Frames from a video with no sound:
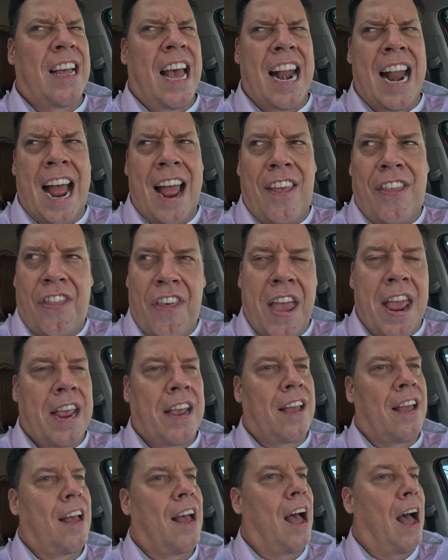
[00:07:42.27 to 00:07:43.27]
And I
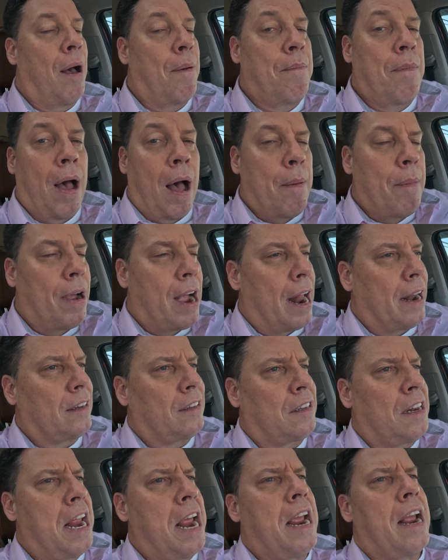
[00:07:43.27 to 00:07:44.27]
think I'm, I've got a
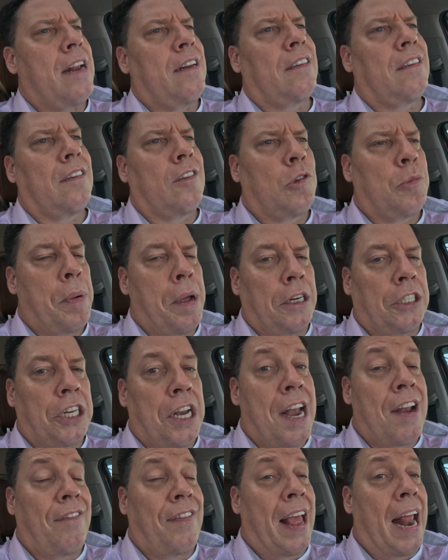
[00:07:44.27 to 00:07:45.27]
sneaking
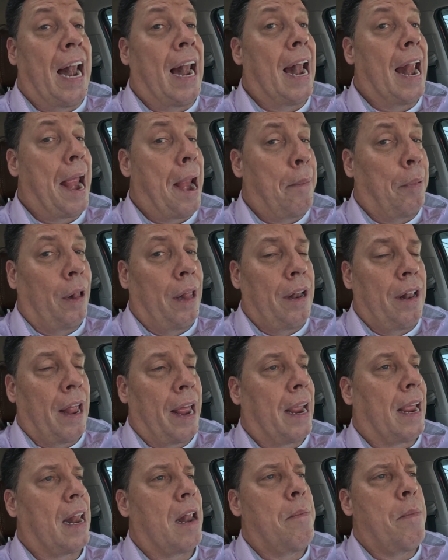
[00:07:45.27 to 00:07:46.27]
suspicion if they label it,
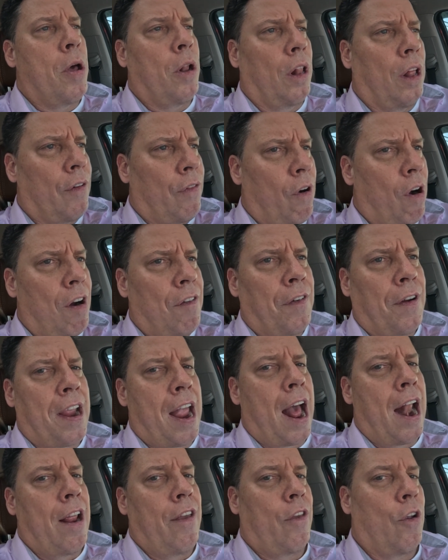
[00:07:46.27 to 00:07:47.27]
like in the middle of Harford
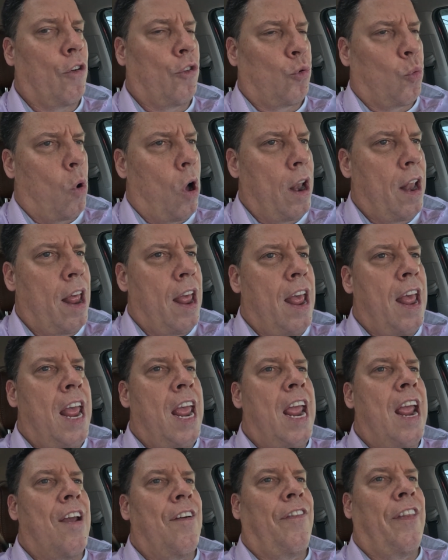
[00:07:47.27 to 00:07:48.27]
County, there's one.
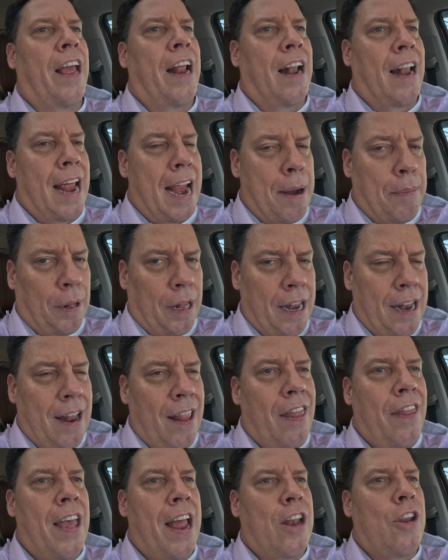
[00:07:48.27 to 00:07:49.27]
If they label it,
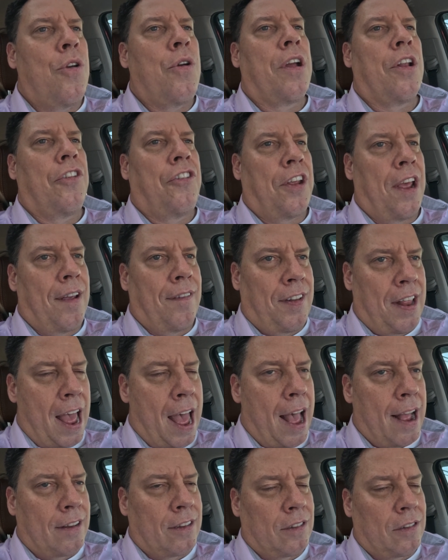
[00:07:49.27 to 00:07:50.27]
then you can save
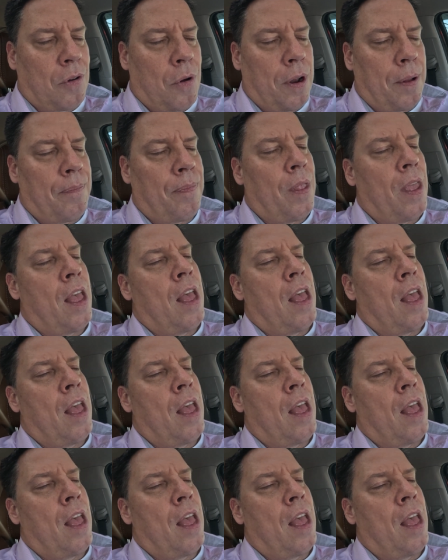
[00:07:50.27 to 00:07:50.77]
taxes on it.